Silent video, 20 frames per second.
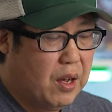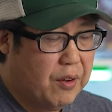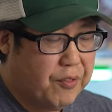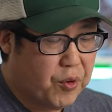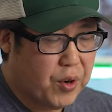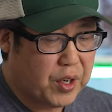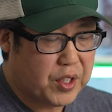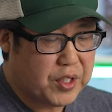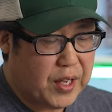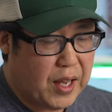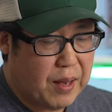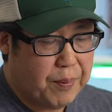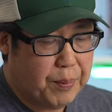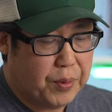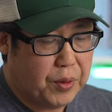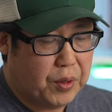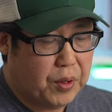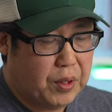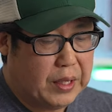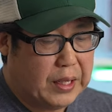For
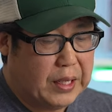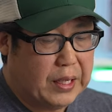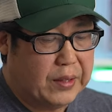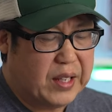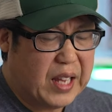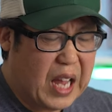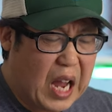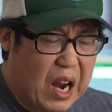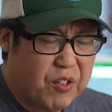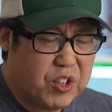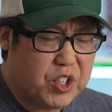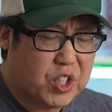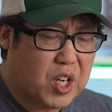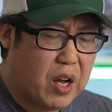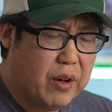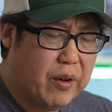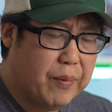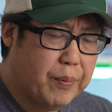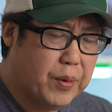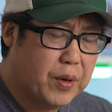example, the average
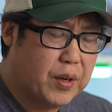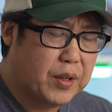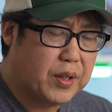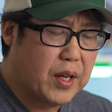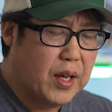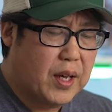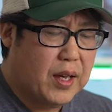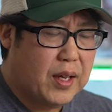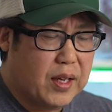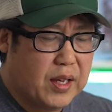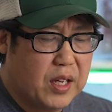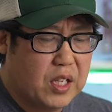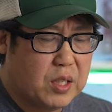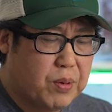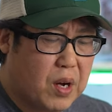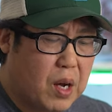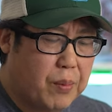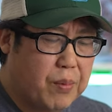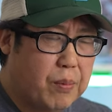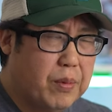comic book
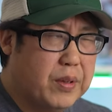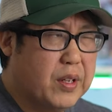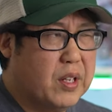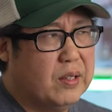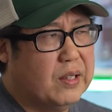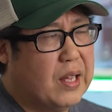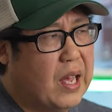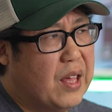is probably,